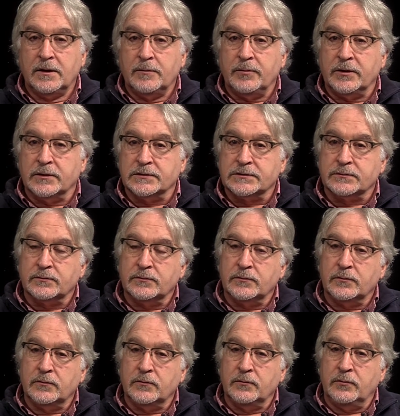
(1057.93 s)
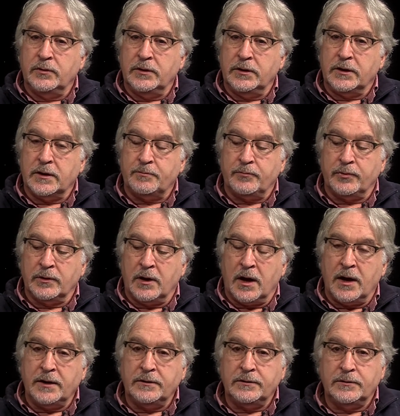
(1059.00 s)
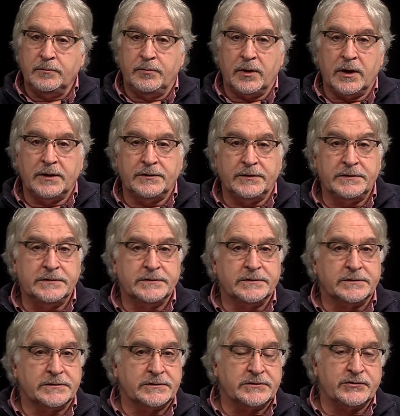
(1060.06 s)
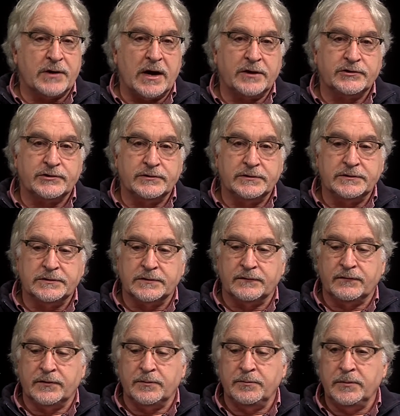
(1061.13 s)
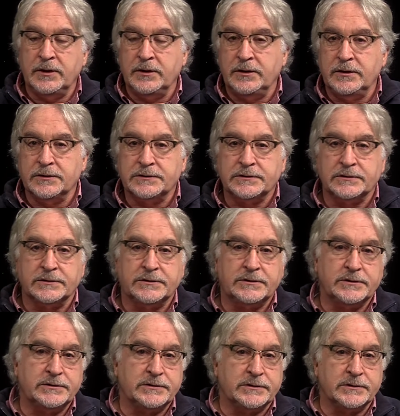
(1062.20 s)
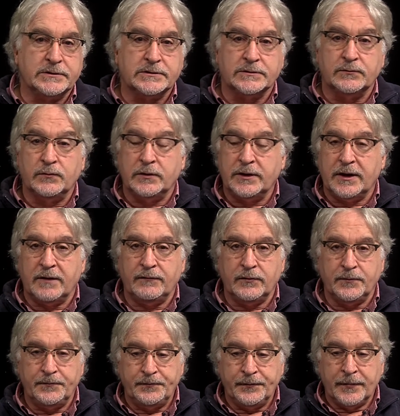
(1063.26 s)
Because we get blinded by these distractions of the media, statistics, and what have you.